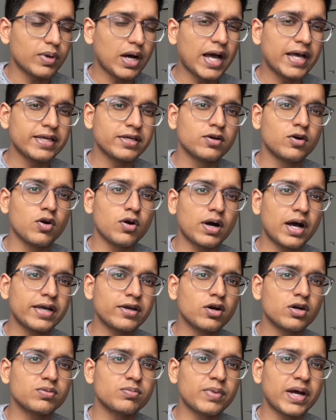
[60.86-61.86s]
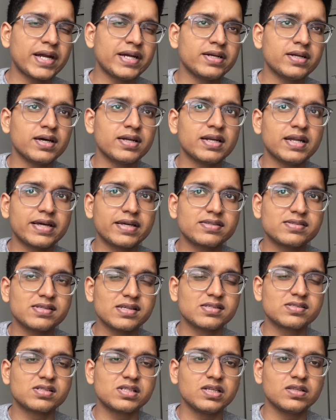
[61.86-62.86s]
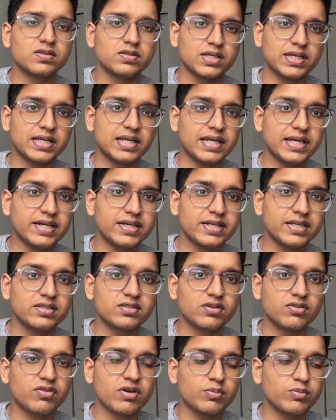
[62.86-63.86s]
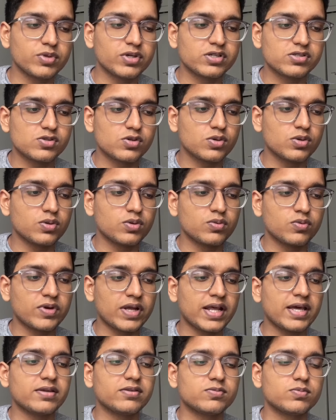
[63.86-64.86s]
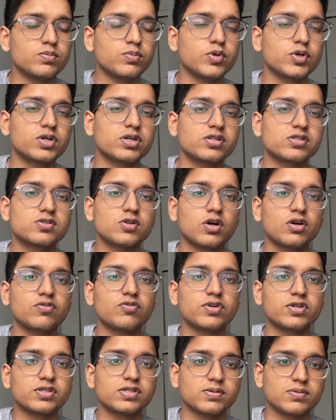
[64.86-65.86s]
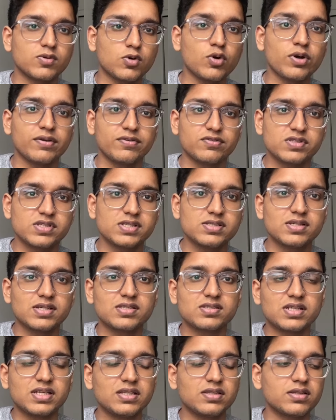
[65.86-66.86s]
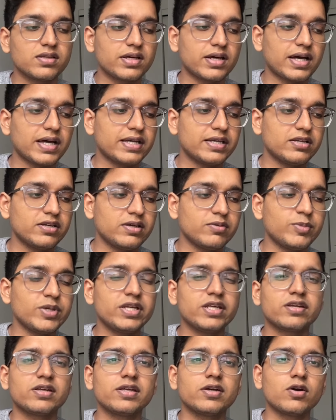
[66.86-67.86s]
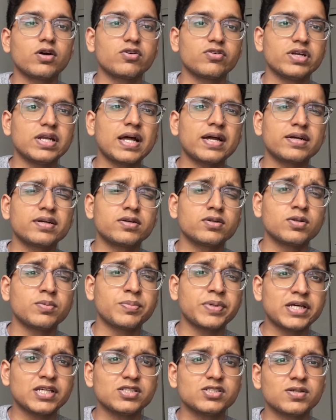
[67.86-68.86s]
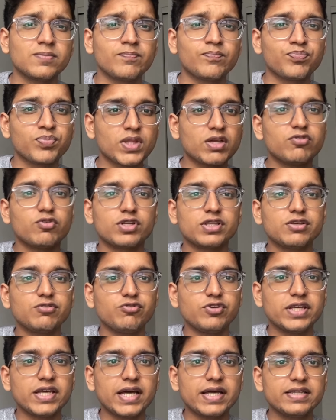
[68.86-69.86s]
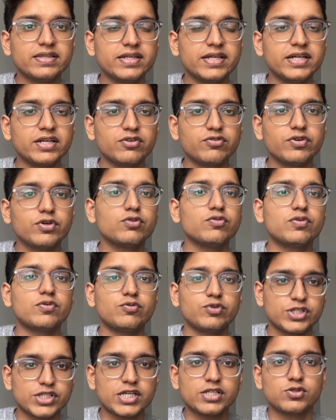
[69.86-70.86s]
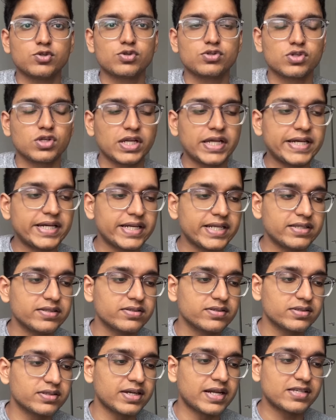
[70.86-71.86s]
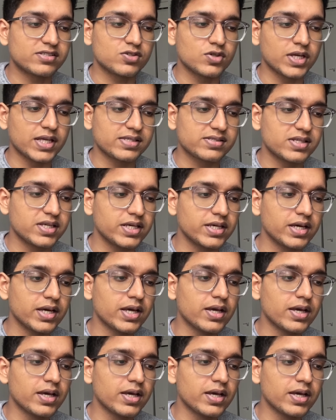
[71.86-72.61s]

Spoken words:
I got mine done like 16th and 18th November. So when I booked a slot for OFC 16th, I immediately got redirected to the page for the VI, the interview, which I chose on 18th, the next day.